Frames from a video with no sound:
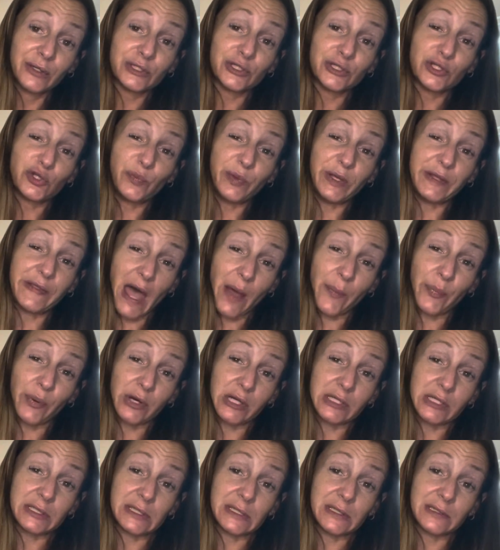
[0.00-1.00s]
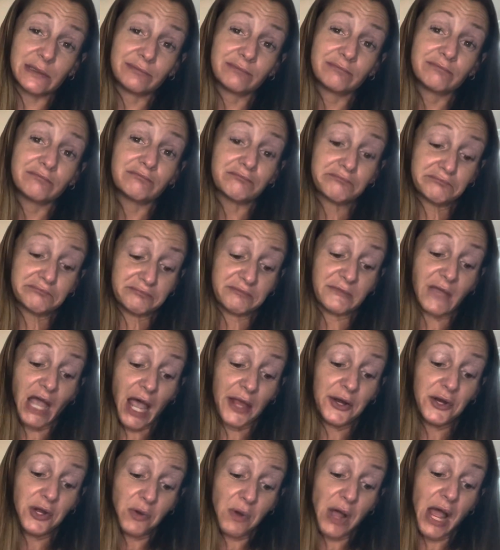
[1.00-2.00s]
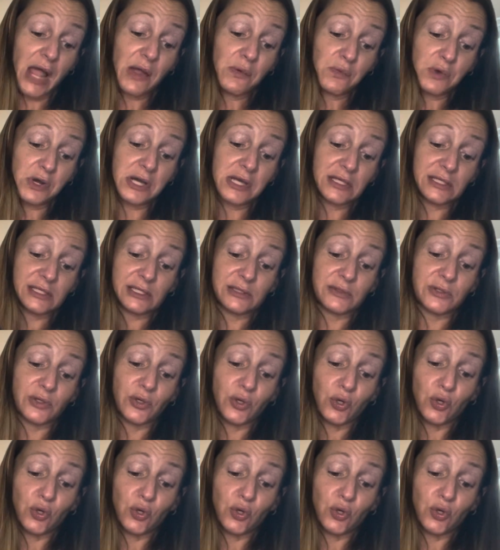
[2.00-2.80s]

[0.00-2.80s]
to be that person i know i was